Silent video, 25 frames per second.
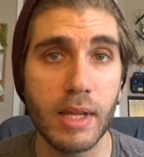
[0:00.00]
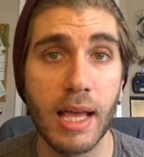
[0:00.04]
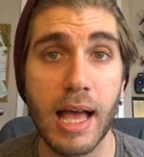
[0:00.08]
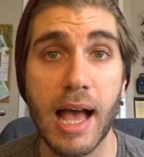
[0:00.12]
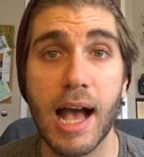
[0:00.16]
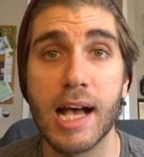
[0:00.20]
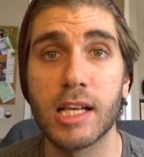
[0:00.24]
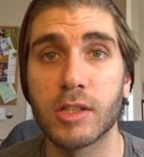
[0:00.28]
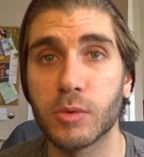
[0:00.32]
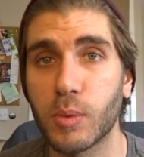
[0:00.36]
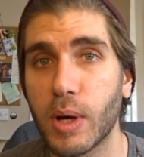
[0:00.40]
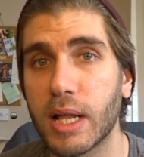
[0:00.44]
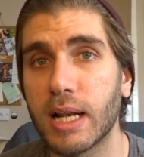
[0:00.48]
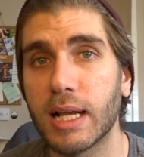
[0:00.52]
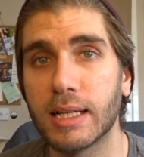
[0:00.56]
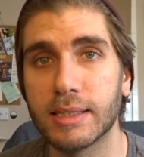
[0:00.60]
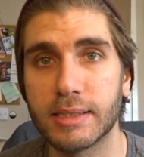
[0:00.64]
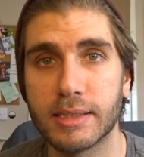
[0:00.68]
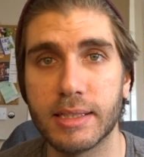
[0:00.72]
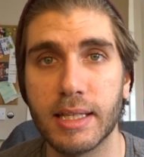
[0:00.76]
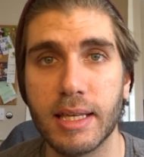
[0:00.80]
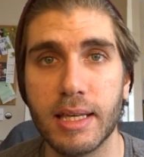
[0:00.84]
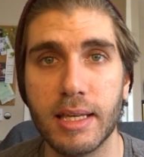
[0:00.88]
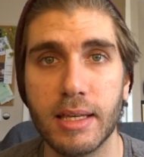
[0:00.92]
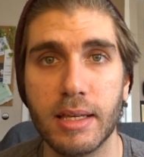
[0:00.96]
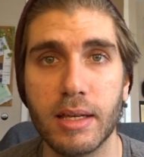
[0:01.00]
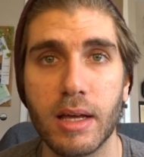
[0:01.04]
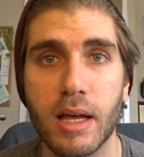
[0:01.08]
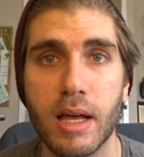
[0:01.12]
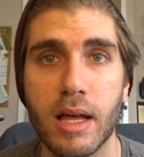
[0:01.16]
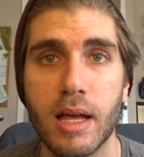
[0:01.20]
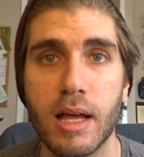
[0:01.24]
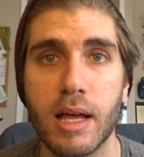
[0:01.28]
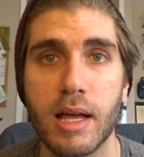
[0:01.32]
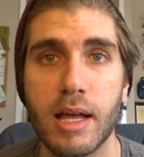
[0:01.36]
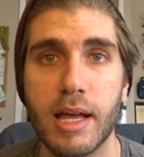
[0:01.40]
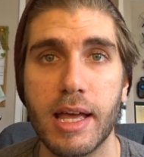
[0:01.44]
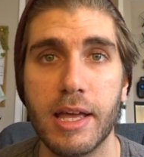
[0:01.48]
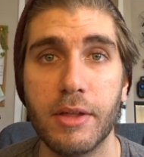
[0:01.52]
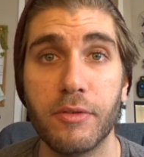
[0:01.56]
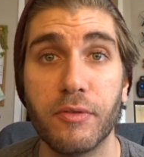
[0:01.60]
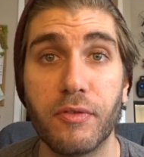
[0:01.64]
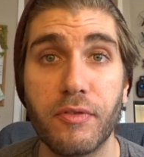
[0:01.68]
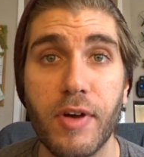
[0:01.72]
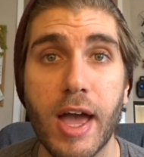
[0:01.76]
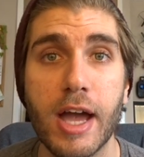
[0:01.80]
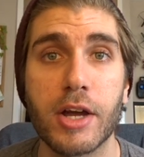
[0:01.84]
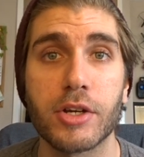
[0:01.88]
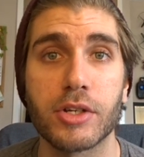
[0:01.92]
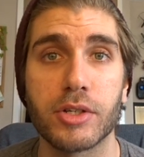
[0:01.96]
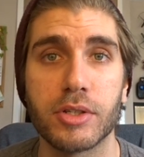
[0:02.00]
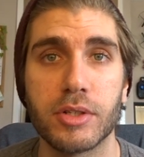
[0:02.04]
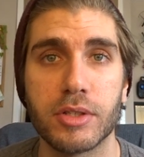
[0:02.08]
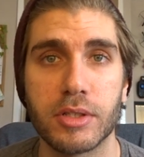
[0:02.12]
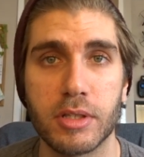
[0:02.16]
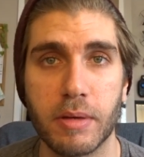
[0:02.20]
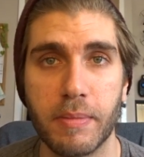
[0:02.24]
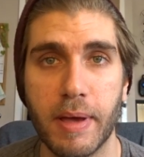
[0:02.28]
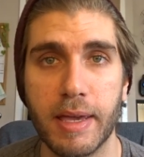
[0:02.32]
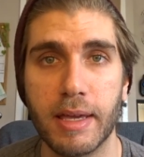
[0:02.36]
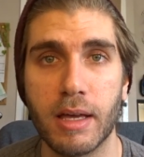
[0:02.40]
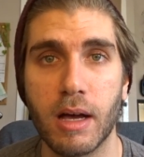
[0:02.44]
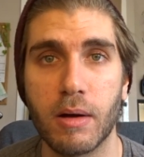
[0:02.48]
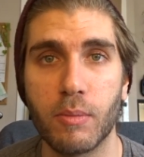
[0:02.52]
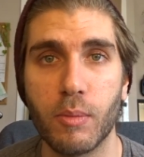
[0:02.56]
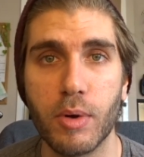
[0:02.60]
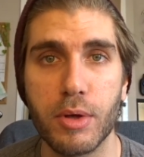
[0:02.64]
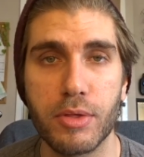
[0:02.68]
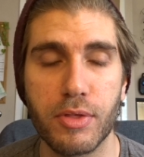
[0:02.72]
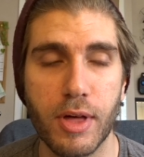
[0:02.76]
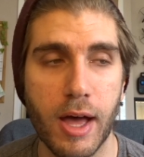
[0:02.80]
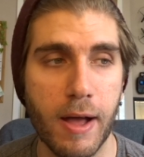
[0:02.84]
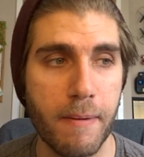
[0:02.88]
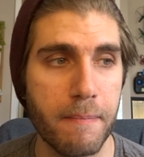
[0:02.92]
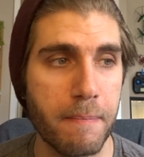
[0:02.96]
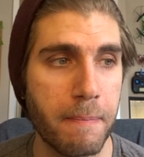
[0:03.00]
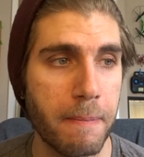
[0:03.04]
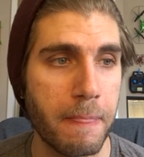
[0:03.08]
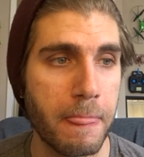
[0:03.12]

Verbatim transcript: as well as the infections that may come with that.